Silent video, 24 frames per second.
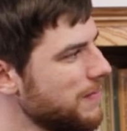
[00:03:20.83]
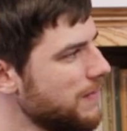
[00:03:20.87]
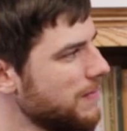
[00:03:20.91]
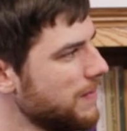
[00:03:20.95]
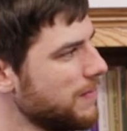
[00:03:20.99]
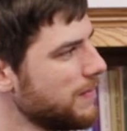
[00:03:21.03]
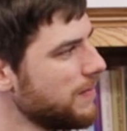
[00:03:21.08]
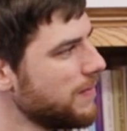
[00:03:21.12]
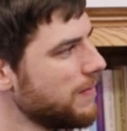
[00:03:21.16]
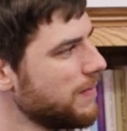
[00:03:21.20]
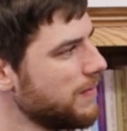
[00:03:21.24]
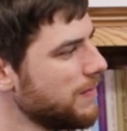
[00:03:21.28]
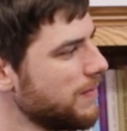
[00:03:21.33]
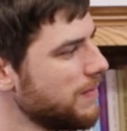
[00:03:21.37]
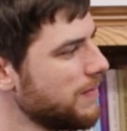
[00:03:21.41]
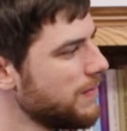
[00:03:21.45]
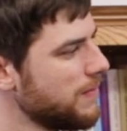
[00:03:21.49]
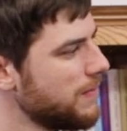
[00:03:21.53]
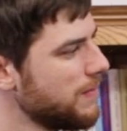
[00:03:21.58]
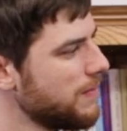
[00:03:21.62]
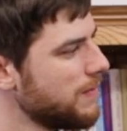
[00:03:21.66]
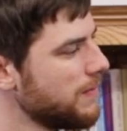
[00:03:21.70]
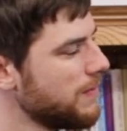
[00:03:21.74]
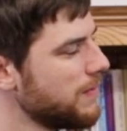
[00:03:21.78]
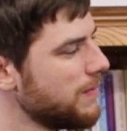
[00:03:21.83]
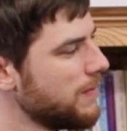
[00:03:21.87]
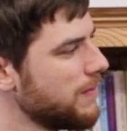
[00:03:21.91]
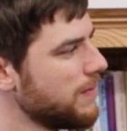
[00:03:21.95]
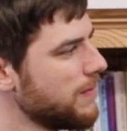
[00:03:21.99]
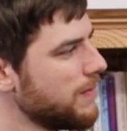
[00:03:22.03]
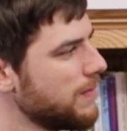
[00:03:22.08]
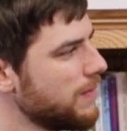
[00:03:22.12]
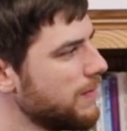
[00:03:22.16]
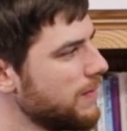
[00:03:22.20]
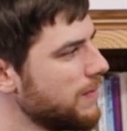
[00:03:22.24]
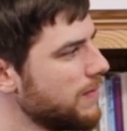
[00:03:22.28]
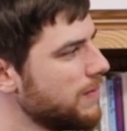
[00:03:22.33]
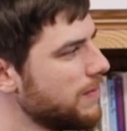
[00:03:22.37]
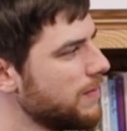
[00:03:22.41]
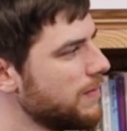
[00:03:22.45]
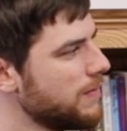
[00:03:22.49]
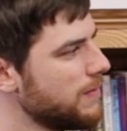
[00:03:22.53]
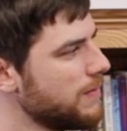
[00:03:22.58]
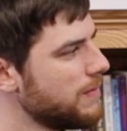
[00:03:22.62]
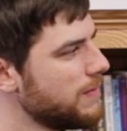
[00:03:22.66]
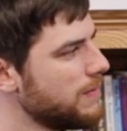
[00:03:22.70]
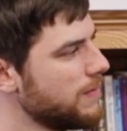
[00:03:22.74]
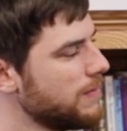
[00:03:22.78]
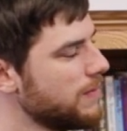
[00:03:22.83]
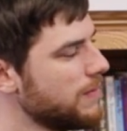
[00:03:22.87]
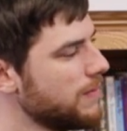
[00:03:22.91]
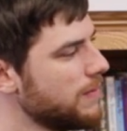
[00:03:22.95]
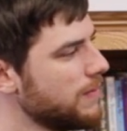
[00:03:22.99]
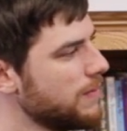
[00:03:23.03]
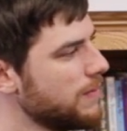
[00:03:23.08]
This person isn't speaking.